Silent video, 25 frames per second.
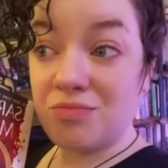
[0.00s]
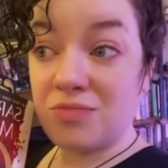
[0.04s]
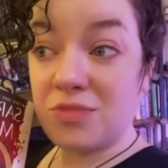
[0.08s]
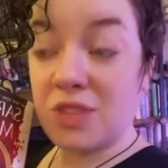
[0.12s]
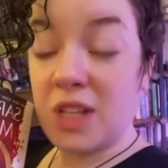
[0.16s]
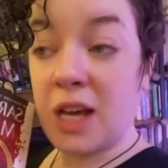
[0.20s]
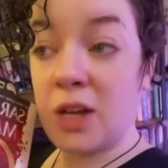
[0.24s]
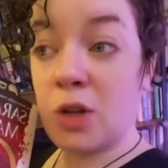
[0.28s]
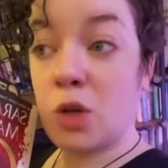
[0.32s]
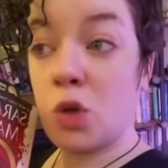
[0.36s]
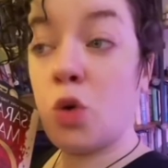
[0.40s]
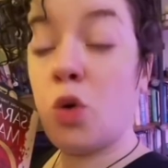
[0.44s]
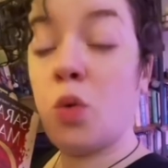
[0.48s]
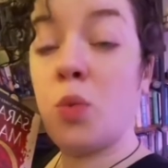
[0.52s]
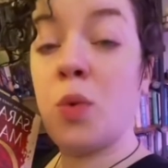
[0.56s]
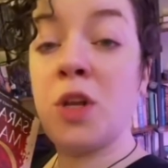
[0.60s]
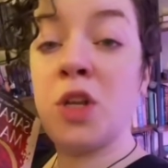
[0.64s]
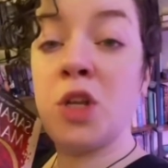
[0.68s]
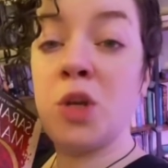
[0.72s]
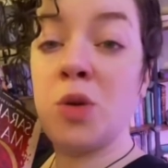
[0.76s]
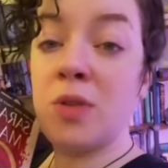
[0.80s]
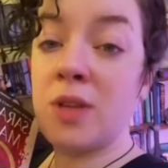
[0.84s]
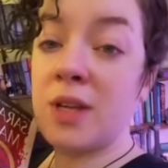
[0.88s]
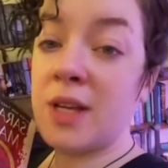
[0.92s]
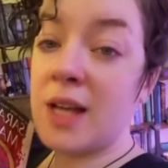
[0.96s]
Kind of cool. We
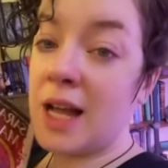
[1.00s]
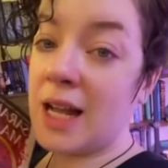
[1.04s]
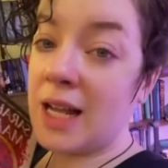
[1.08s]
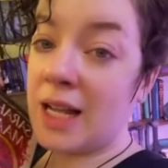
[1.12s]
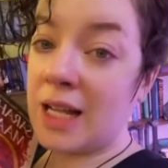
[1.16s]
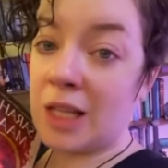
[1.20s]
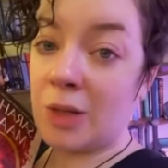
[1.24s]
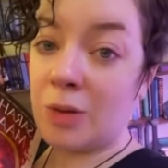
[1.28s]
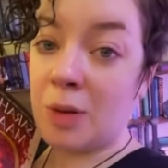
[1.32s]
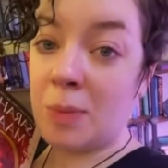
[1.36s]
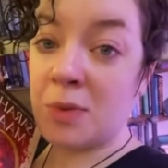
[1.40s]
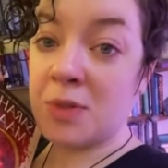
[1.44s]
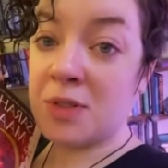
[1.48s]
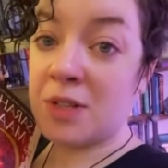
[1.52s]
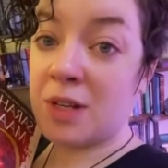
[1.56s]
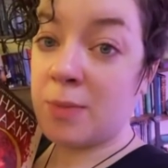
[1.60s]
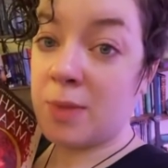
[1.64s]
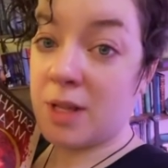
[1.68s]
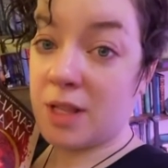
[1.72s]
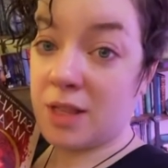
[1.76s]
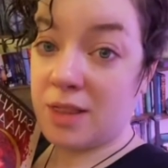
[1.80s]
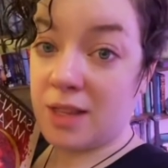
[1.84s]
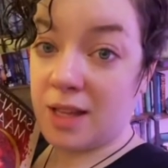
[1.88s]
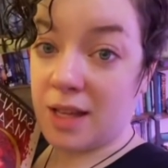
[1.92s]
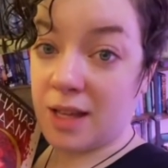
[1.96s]
knew the god killer weapon was going to be
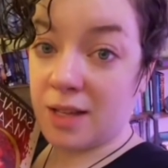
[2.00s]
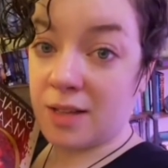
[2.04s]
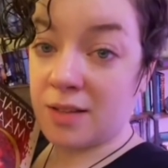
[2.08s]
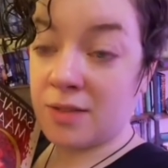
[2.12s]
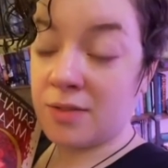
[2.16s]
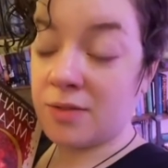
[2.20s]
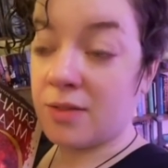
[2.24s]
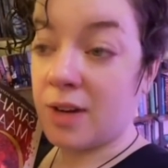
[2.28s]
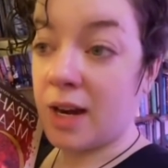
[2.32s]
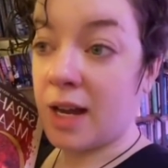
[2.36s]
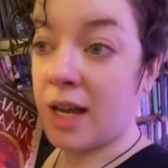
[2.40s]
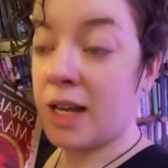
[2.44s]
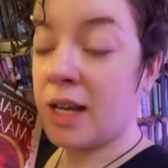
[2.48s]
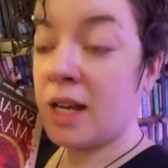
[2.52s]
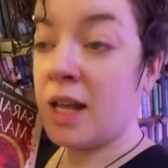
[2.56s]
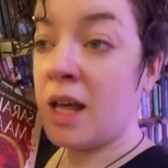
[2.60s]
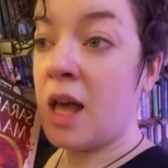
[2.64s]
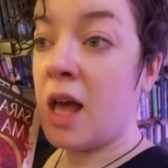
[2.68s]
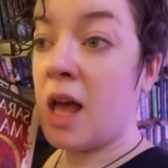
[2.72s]
a thing, right?